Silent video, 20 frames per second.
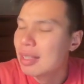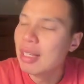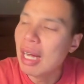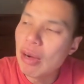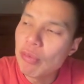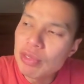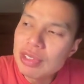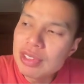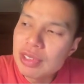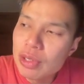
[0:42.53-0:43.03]

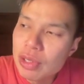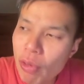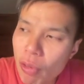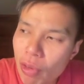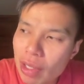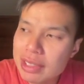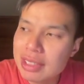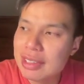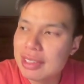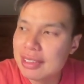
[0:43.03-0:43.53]
wouldn't
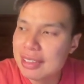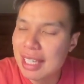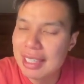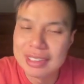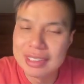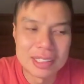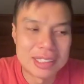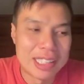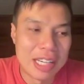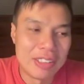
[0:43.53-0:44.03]
call it
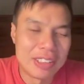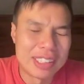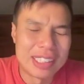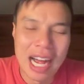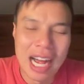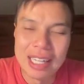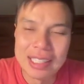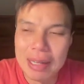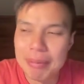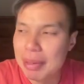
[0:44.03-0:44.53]
necessary
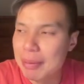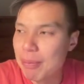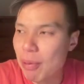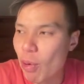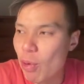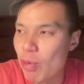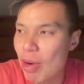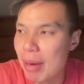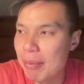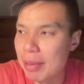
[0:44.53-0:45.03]
dynamic
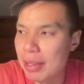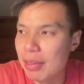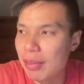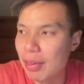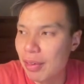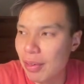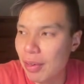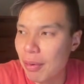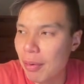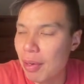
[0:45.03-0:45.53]
programming
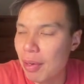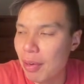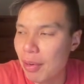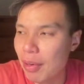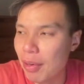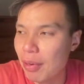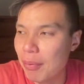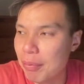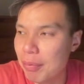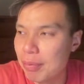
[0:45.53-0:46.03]

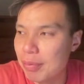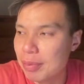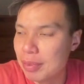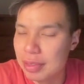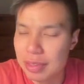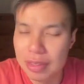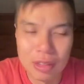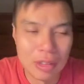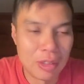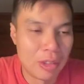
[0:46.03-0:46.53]
or
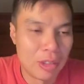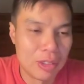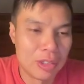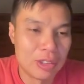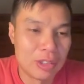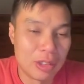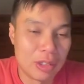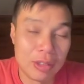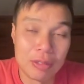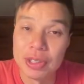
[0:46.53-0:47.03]

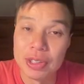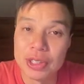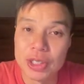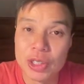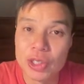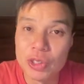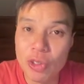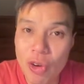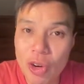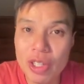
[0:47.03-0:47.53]
of the
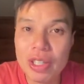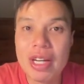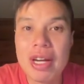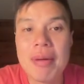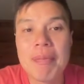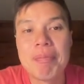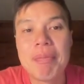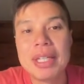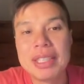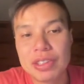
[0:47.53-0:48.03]
sort,
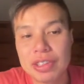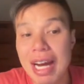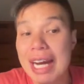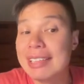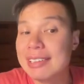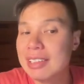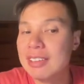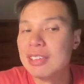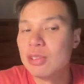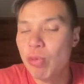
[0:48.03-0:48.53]
but the
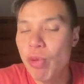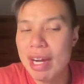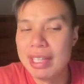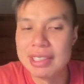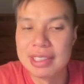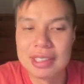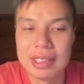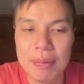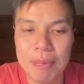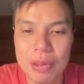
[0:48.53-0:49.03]
idea is very
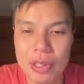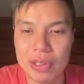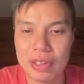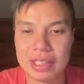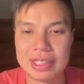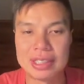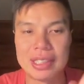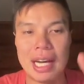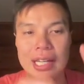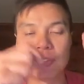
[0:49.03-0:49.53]
similar,
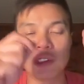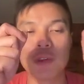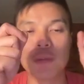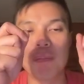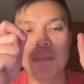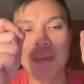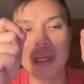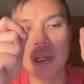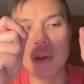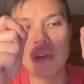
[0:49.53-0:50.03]
is that you
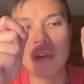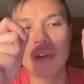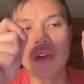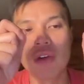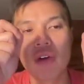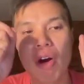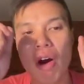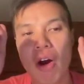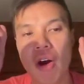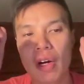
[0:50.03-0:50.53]
build
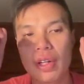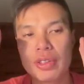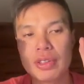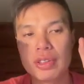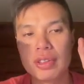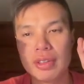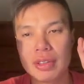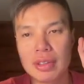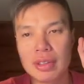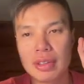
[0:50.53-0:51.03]
on